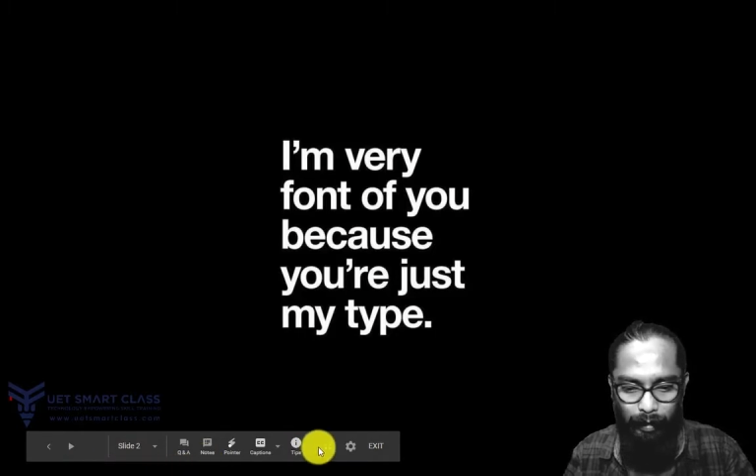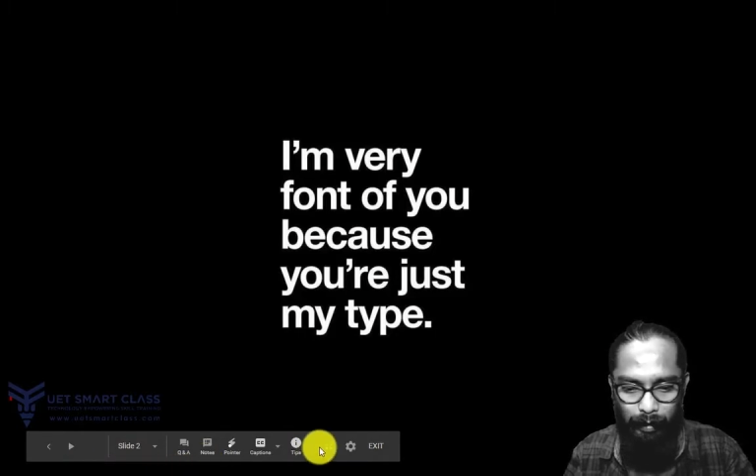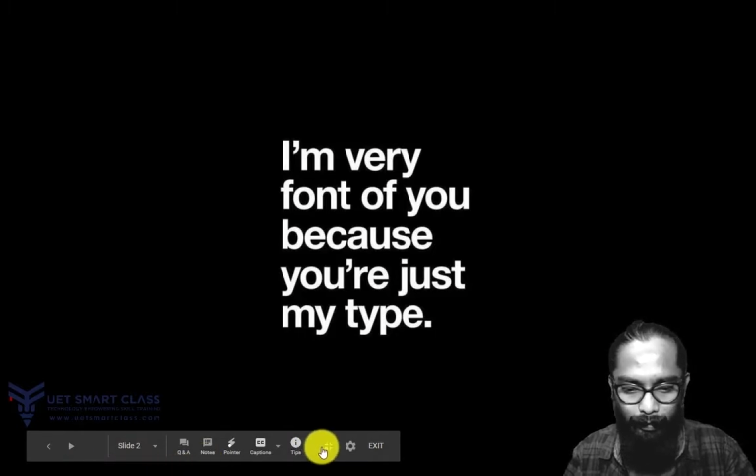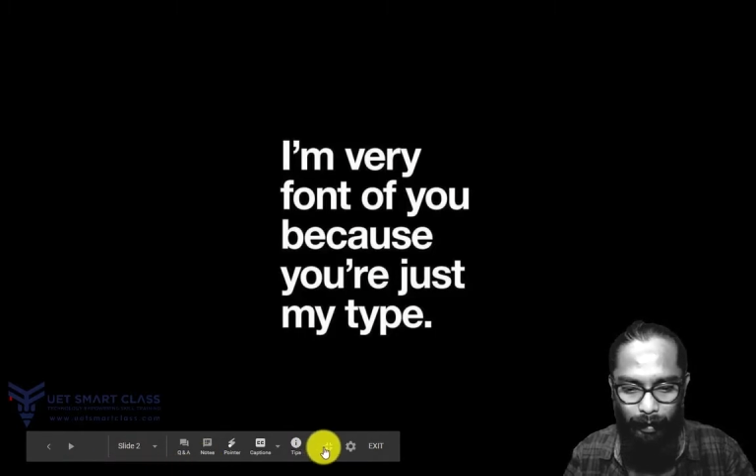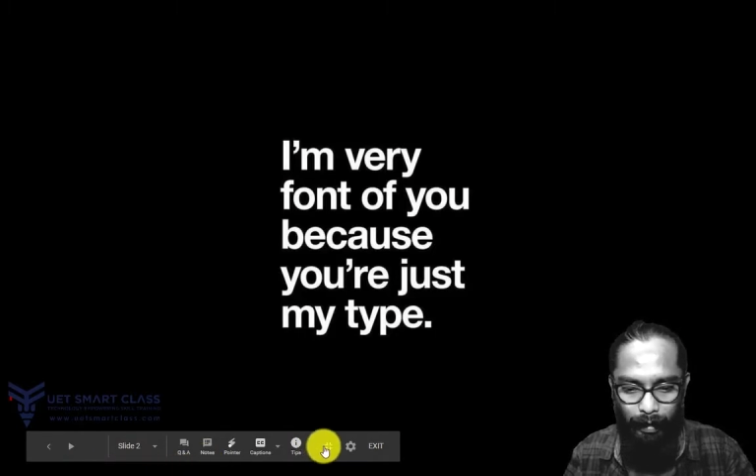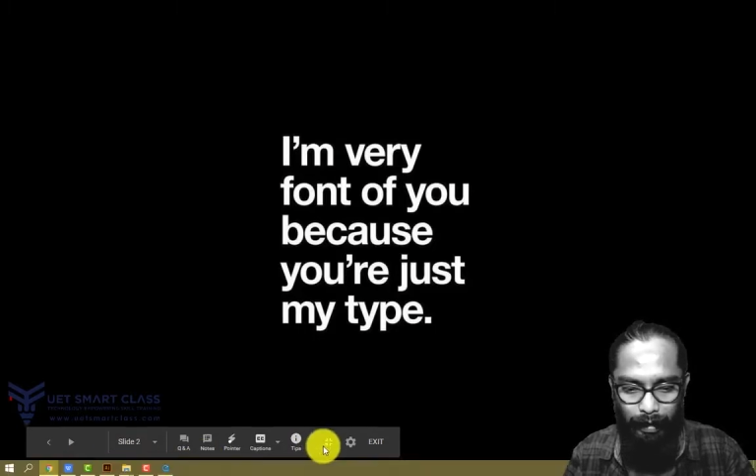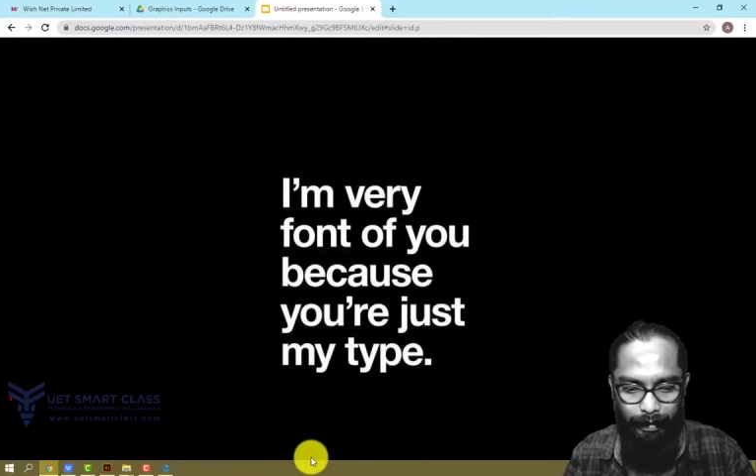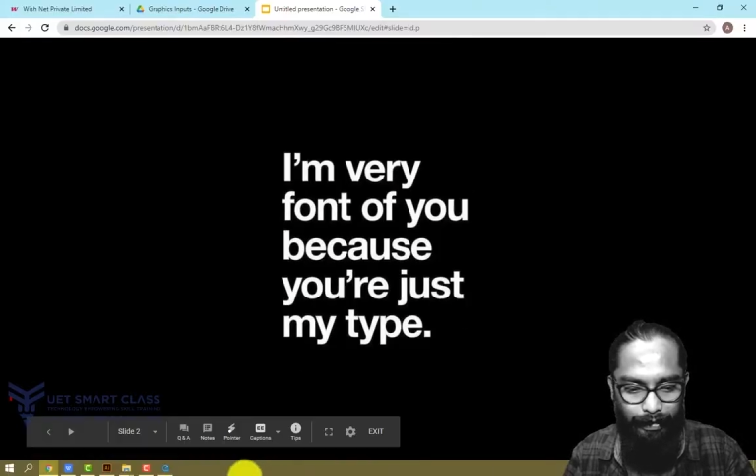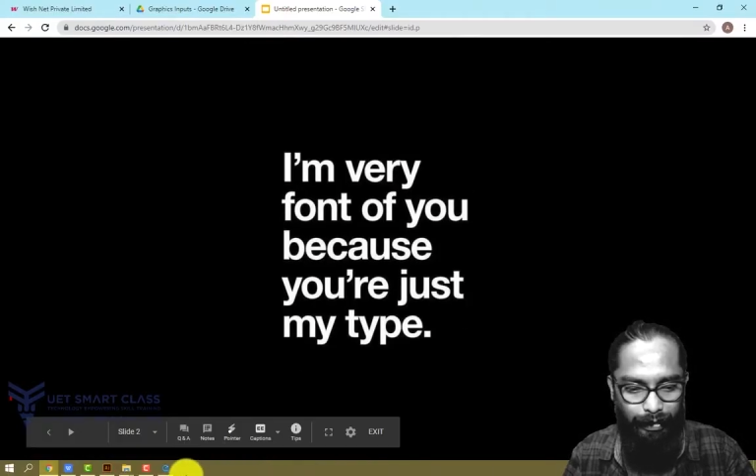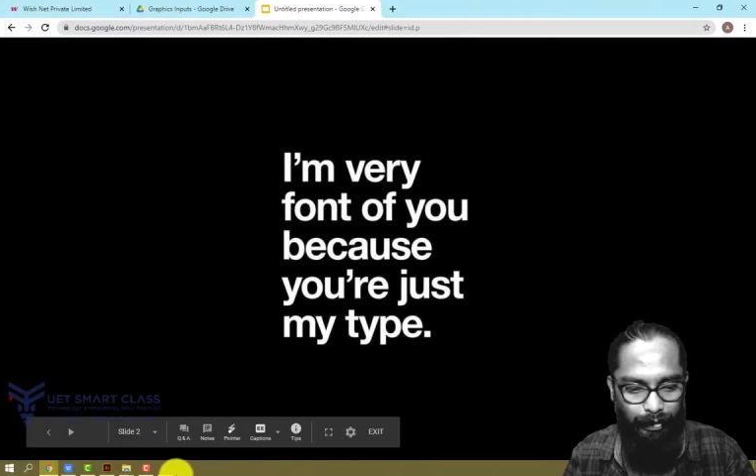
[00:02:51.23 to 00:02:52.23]
is my
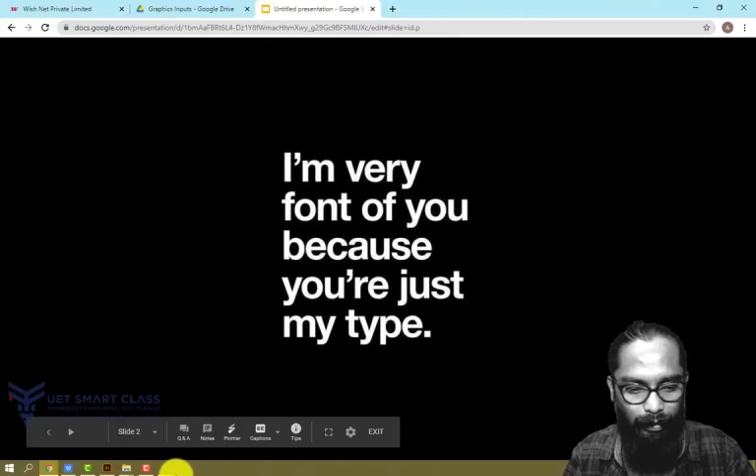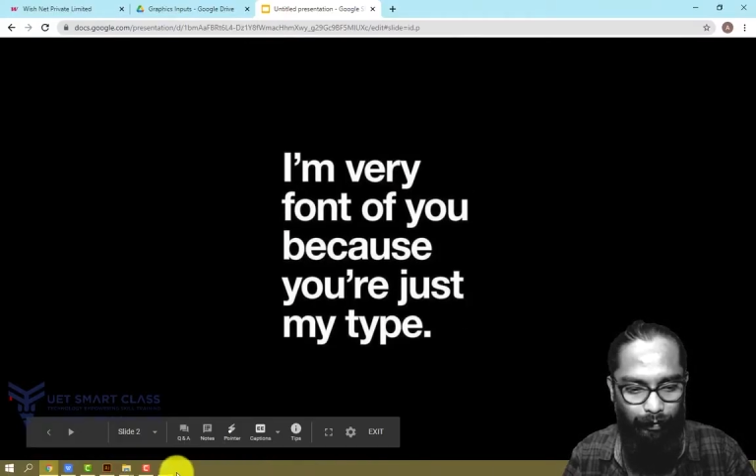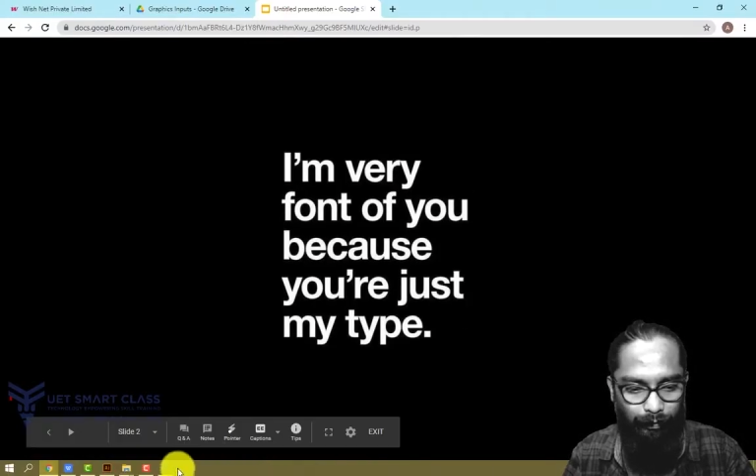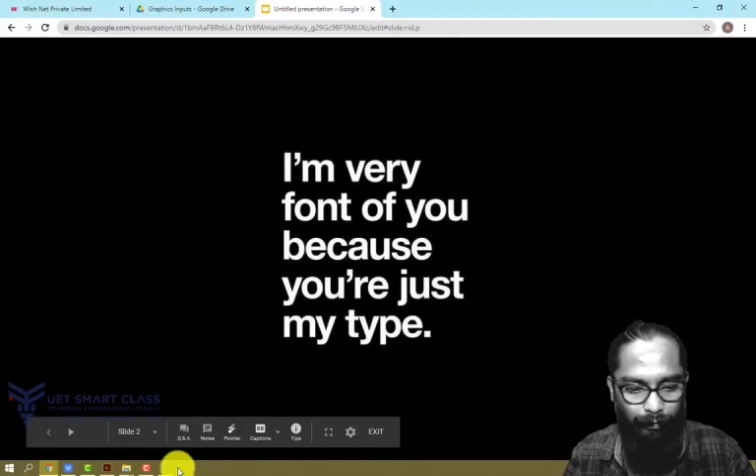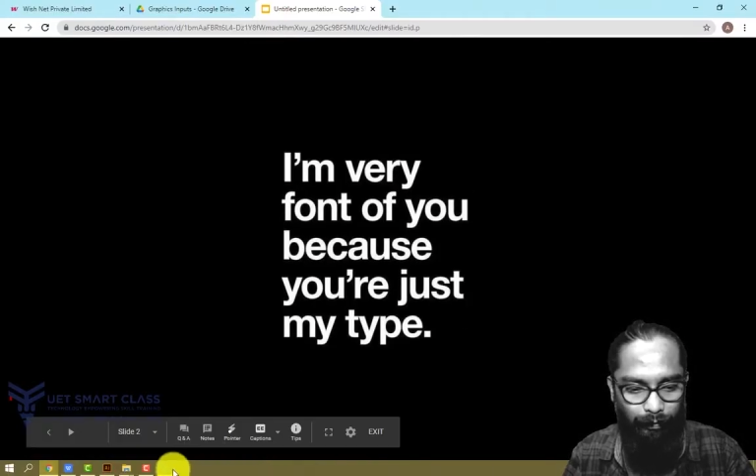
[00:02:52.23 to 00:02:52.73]
stuff.